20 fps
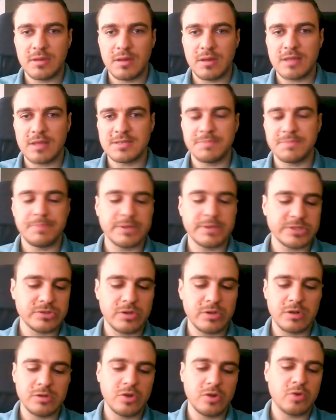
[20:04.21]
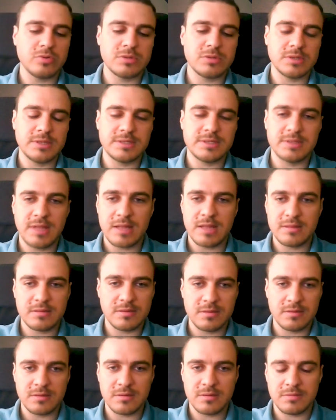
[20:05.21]
As a personal note, it's not
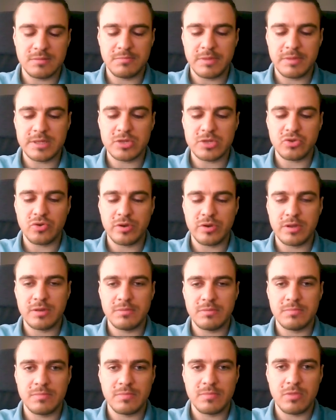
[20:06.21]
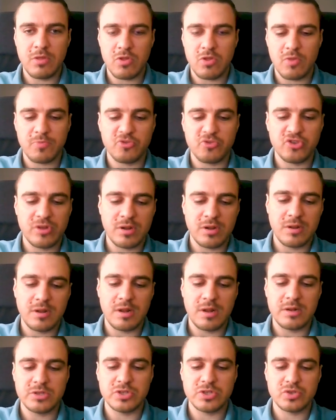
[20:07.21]
mandatory, just optional.
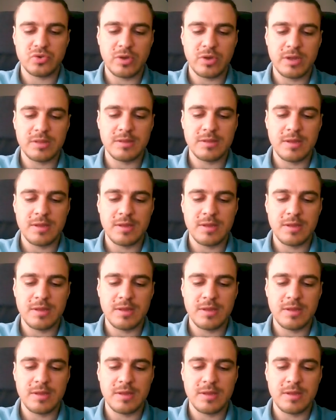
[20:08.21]
I'll just write